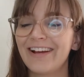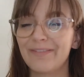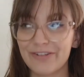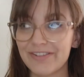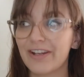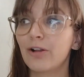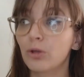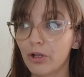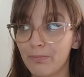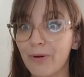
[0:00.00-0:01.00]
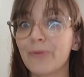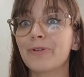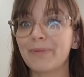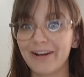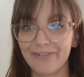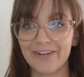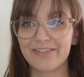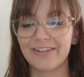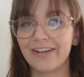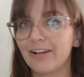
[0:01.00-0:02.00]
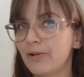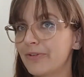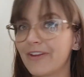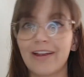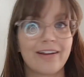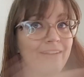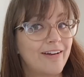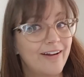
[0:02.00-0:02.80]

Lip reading: I've just seen a lot of posts about it recently, and I was like,